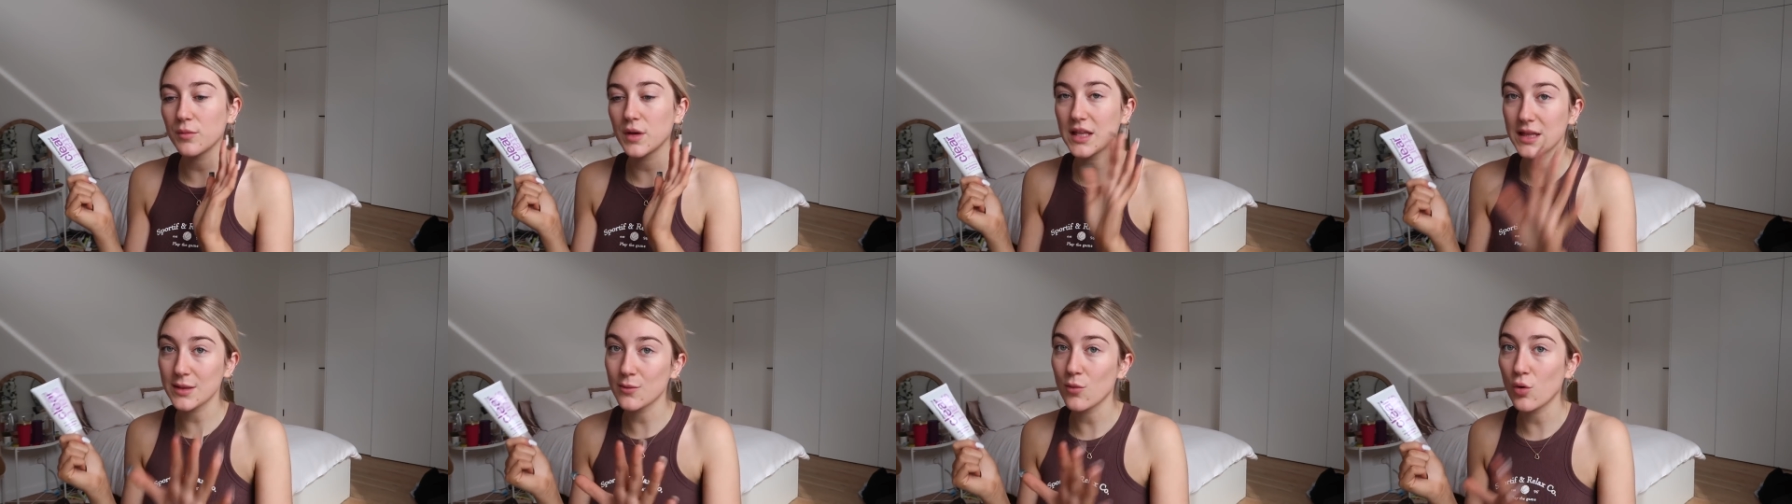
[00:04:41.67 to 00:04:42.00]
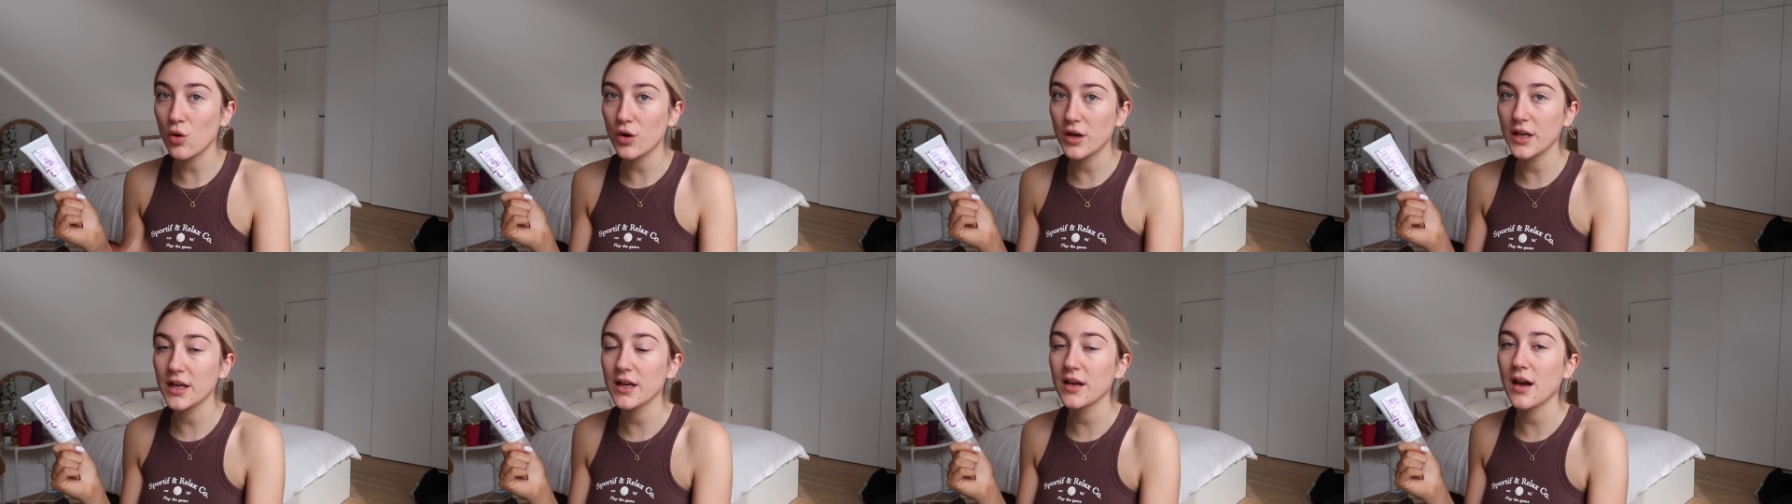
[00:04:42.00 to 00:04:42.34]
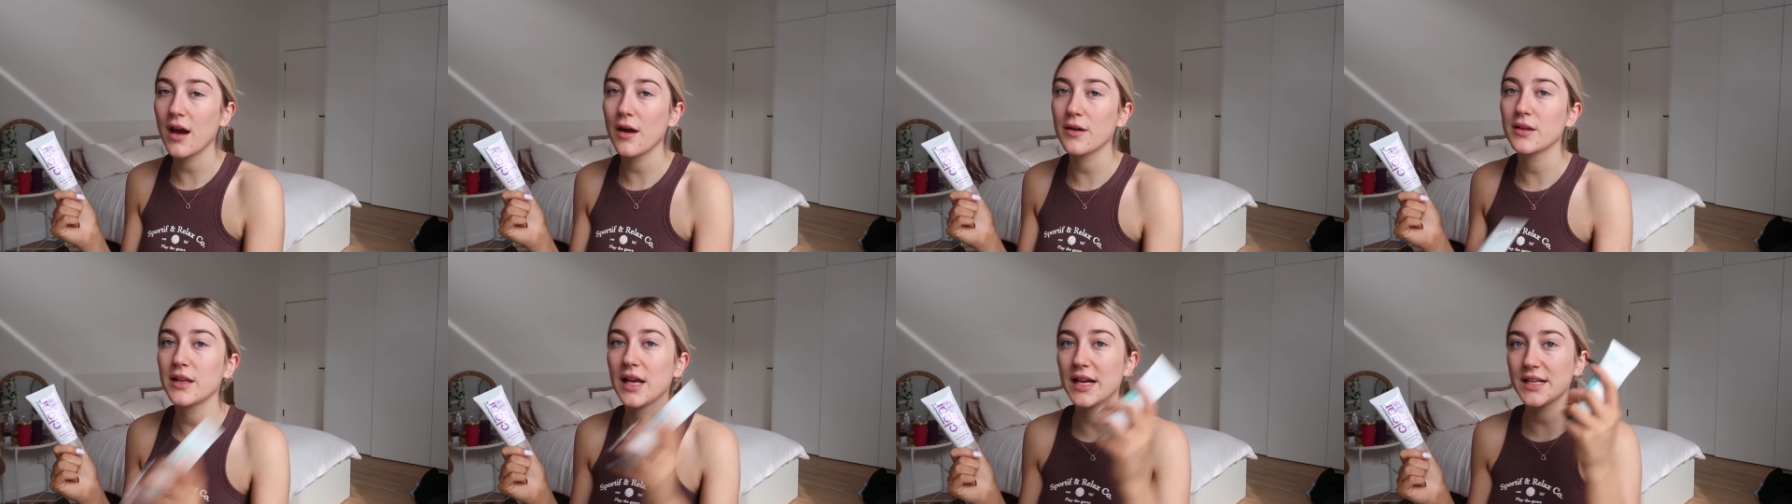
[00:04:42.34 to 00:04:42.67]
in the morning
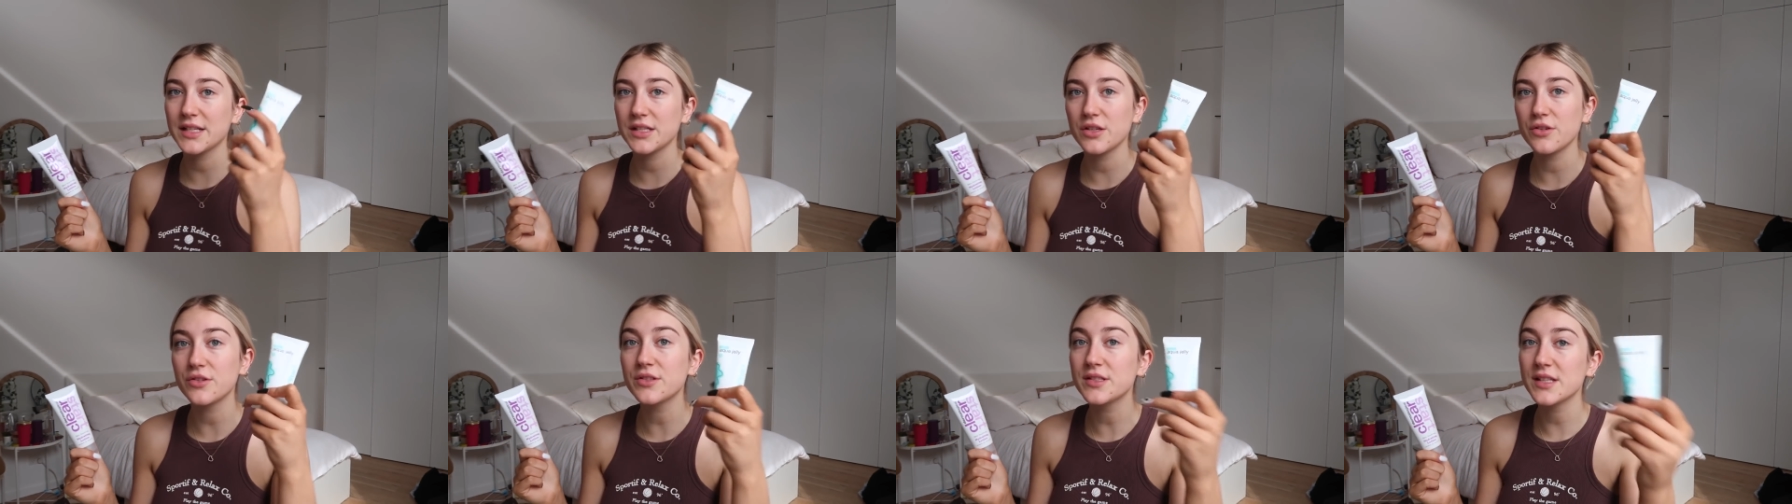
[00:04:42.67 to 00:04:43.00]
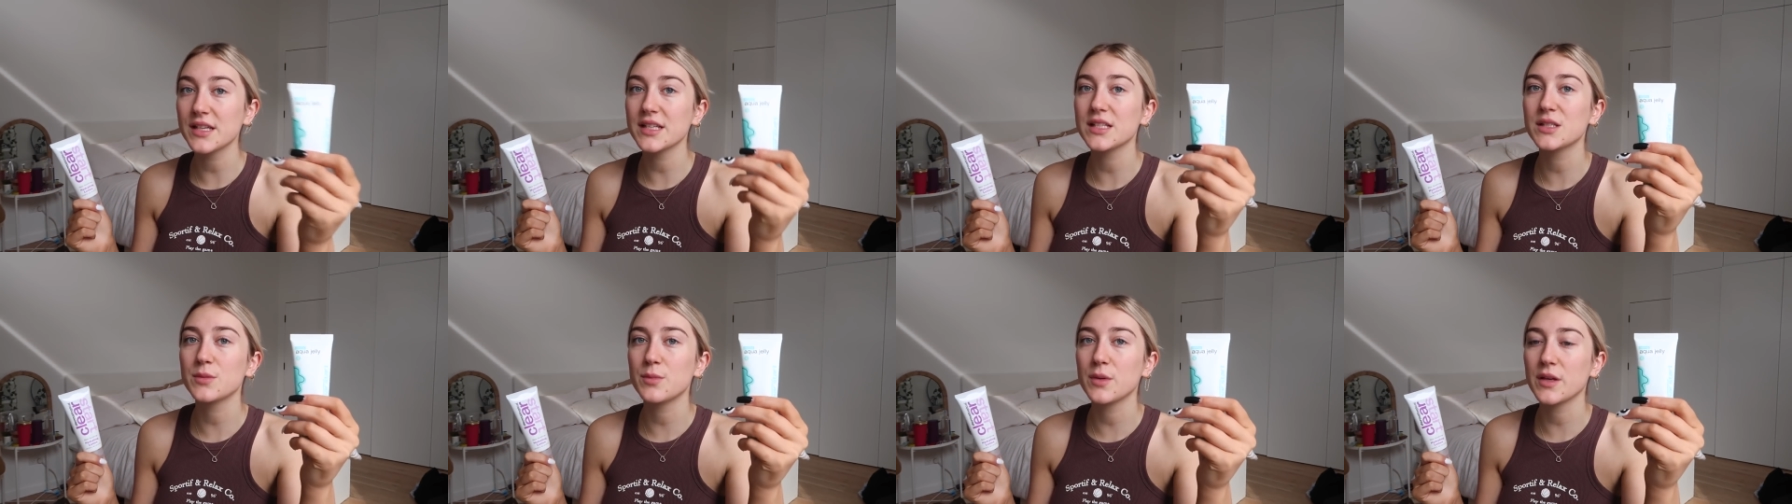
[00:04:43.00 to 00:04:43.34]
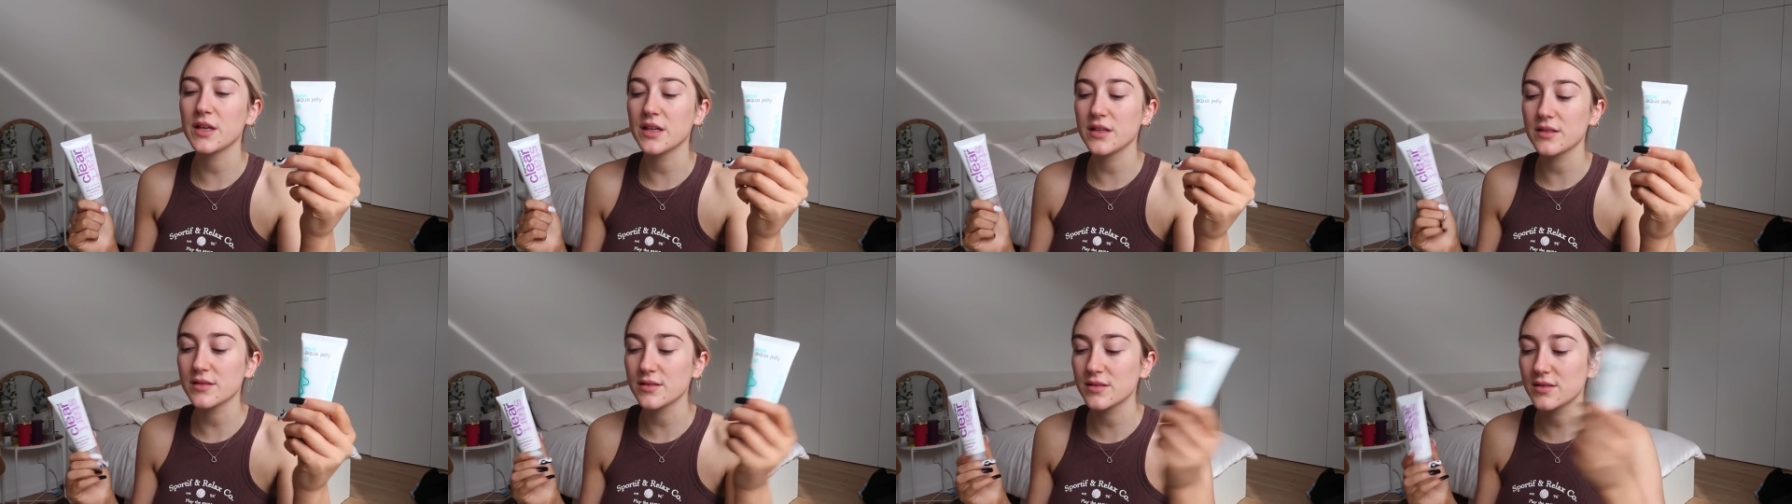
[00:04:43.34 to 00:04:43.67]
I like to use this
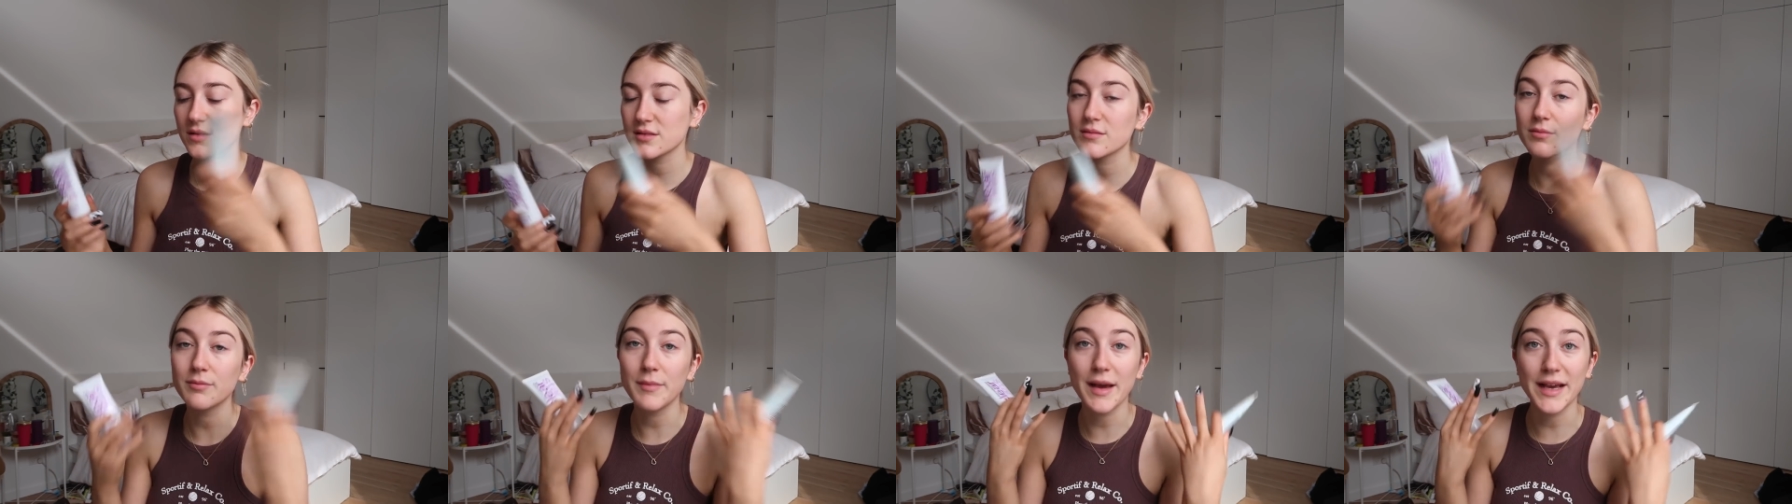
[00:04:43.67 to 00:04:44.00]
because